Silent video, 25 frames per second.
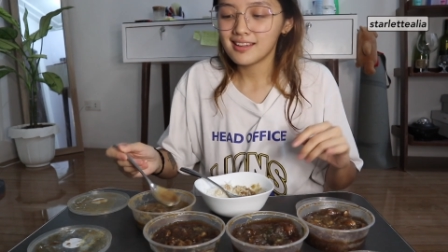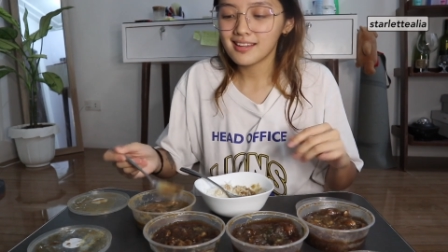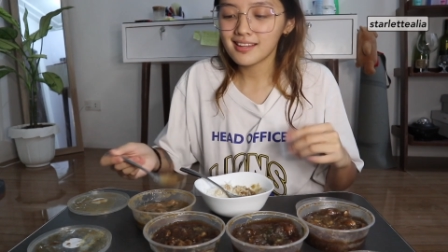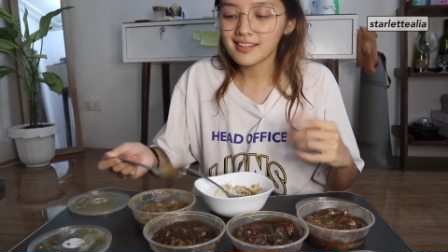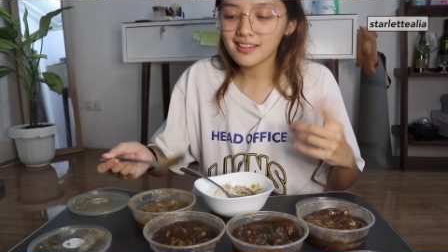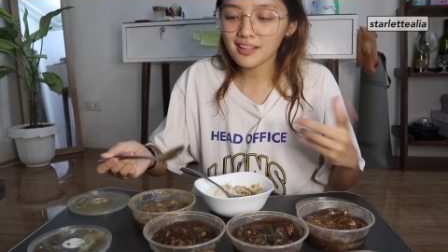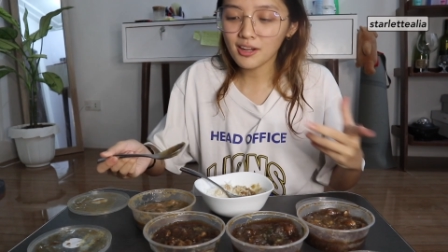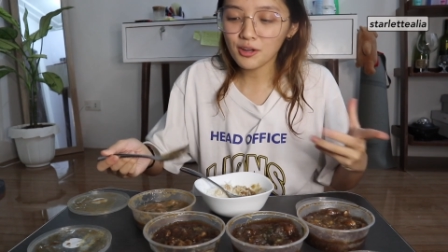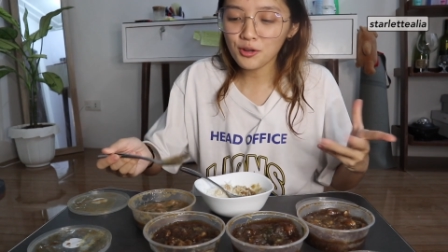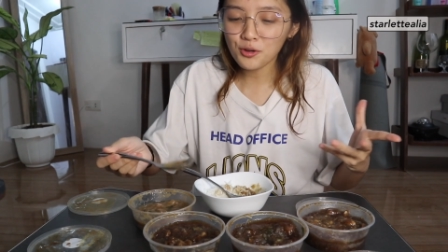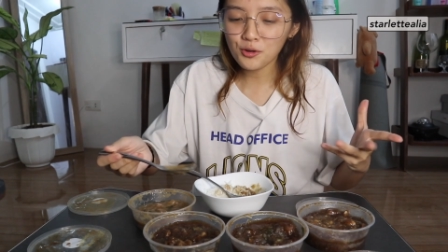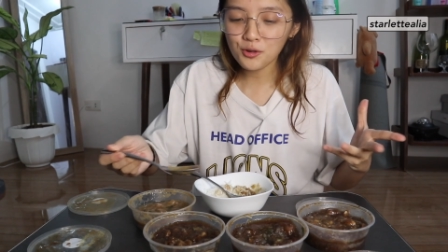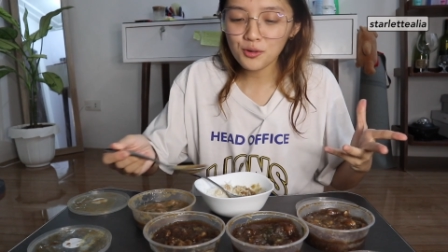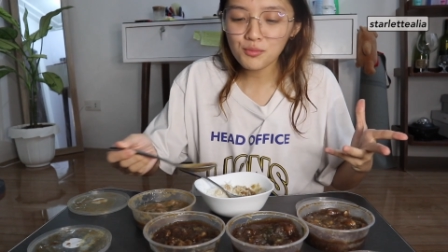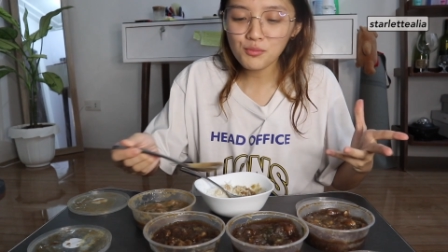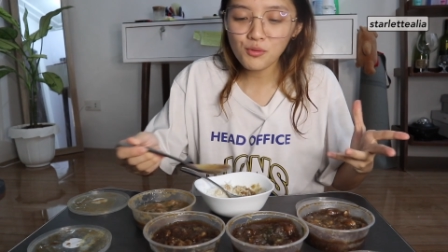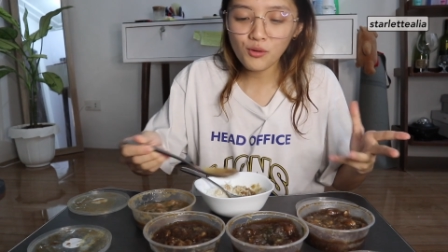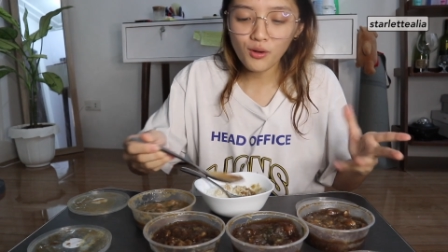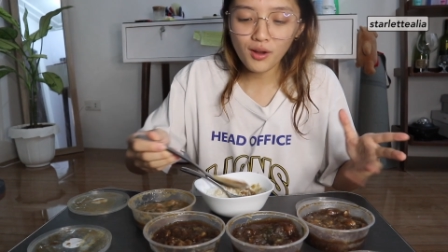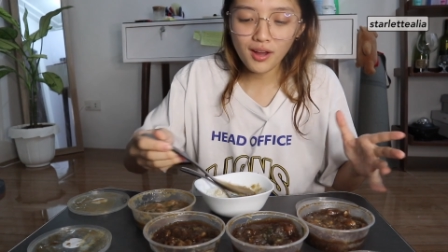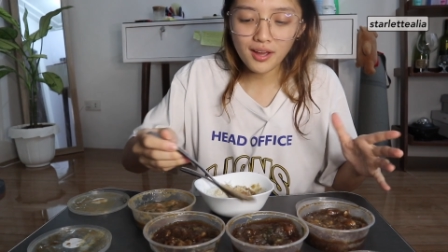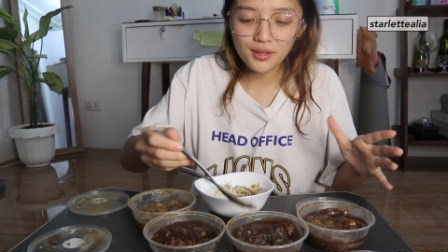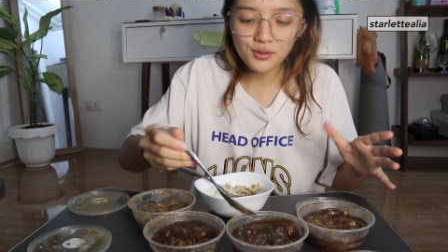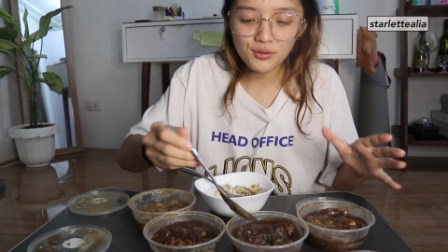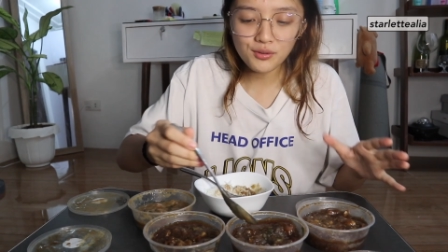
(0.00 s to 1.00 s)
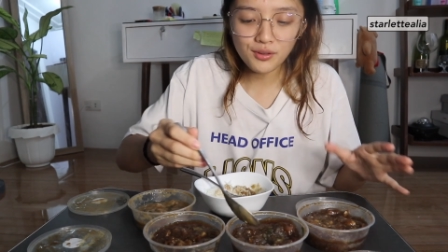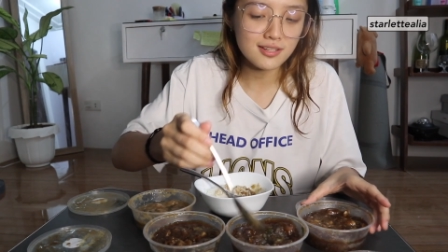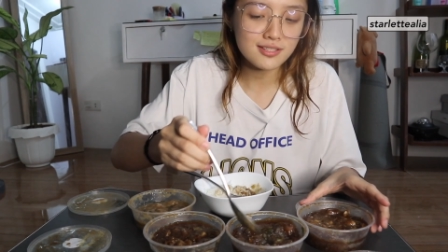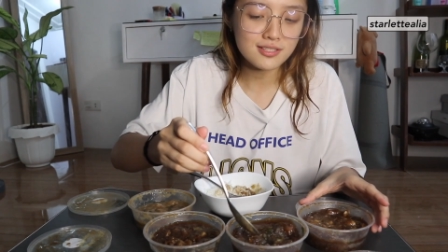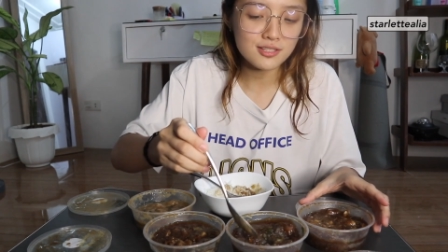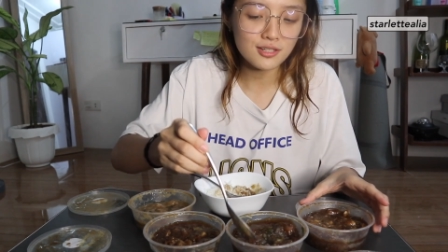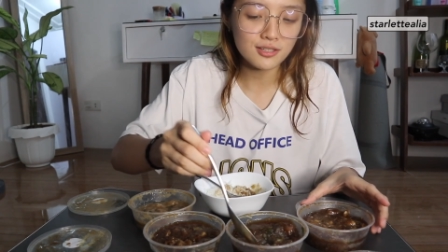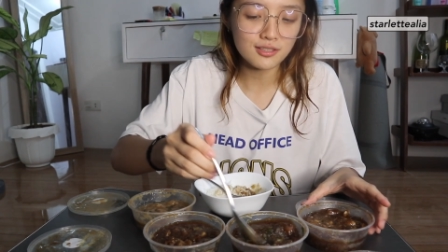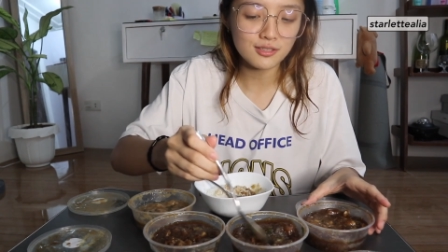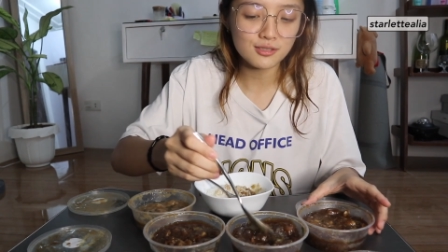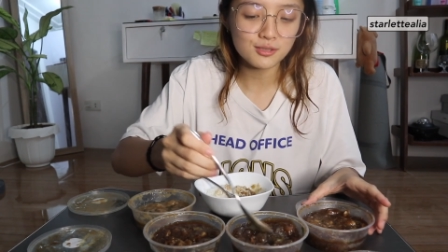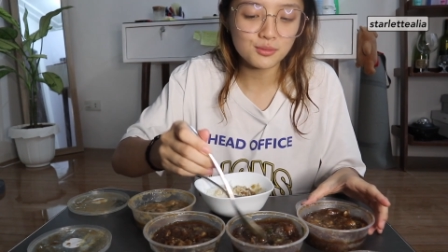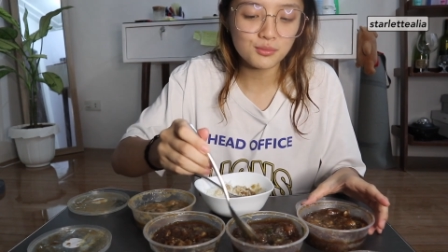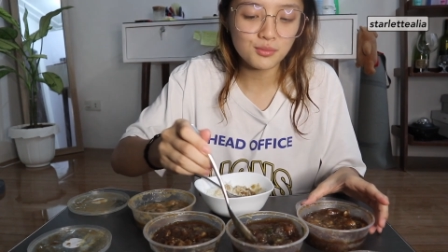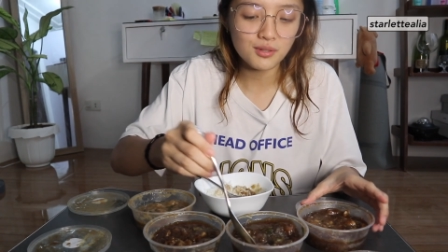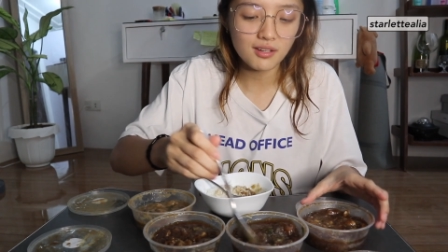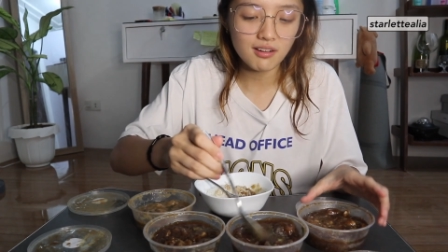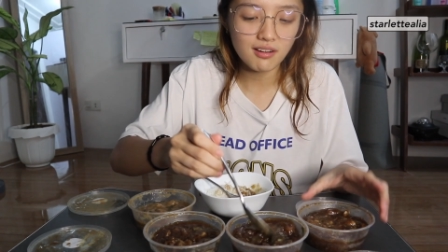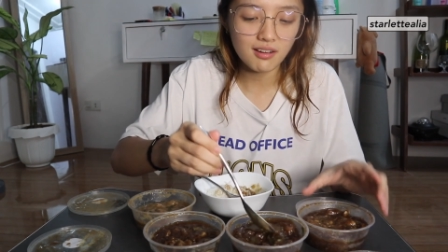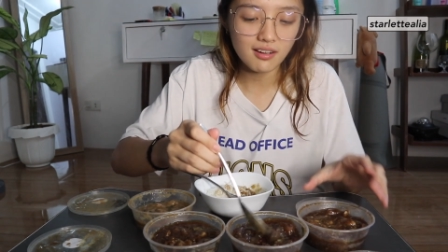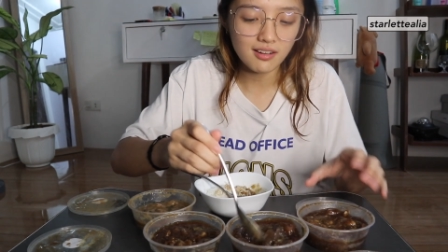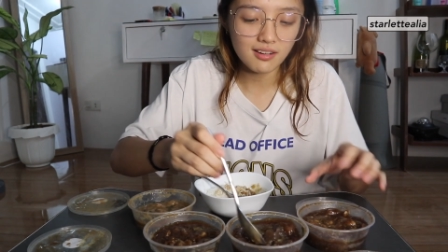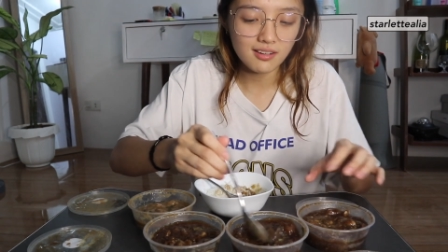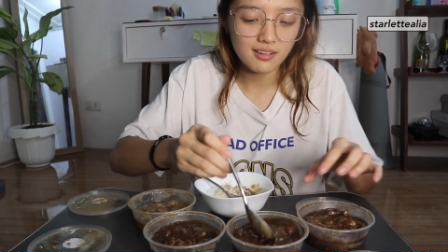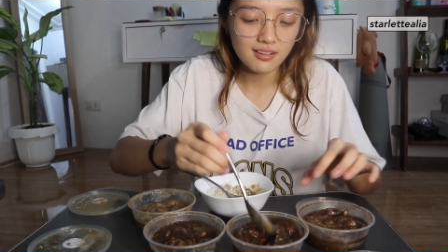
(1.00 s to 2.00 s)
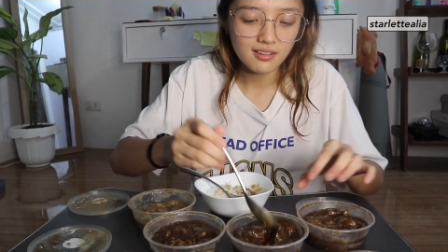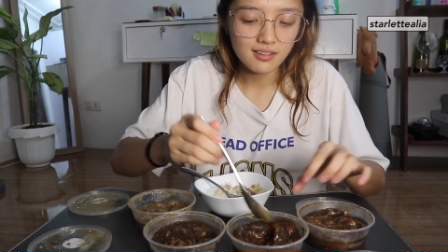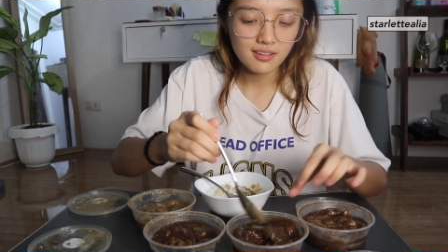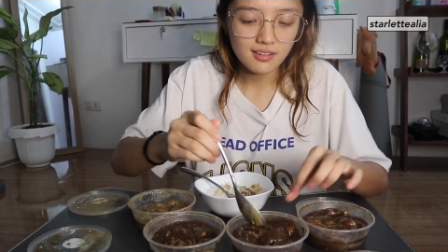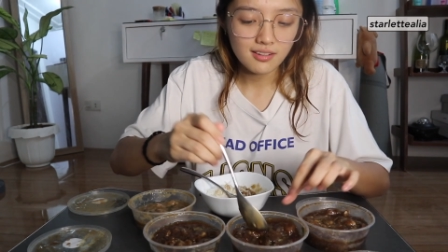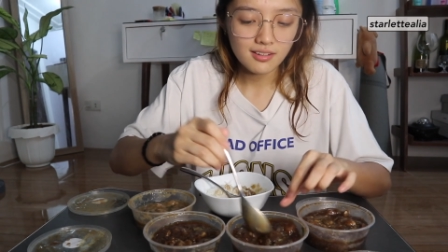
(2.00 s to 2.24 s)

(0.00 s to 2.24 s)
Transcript: Eh, na-cure mo nga yung cancer, tapos biglang